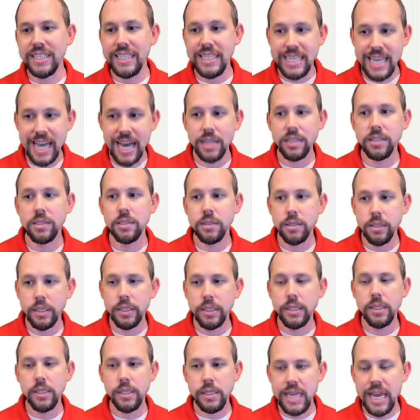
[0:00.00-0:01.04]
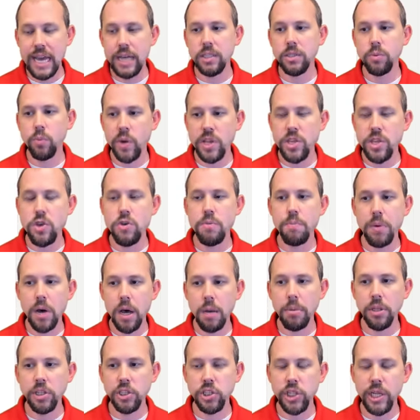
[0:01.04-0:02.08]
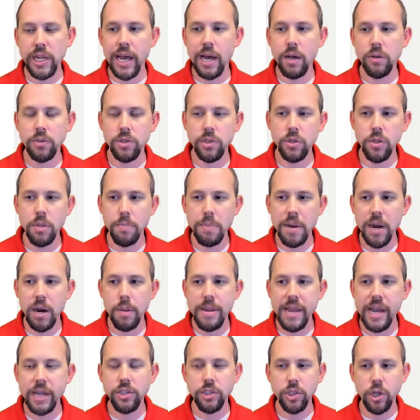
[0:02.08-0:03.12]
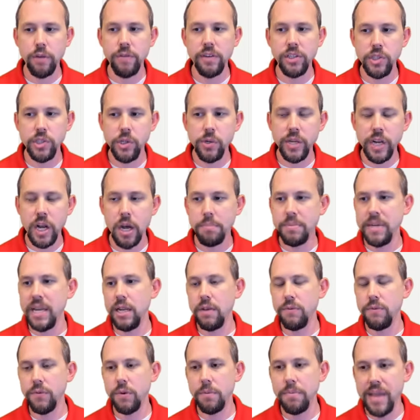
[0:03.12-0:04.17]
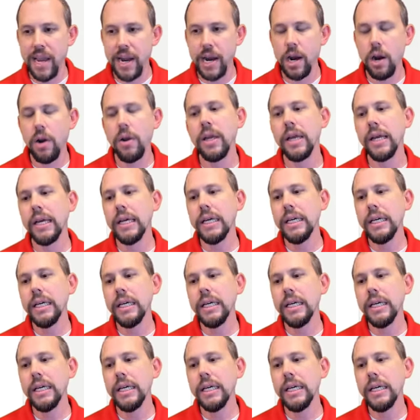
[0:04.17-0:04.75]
Yes, yes. When you publish it out to the Power BI service, you can update it from there.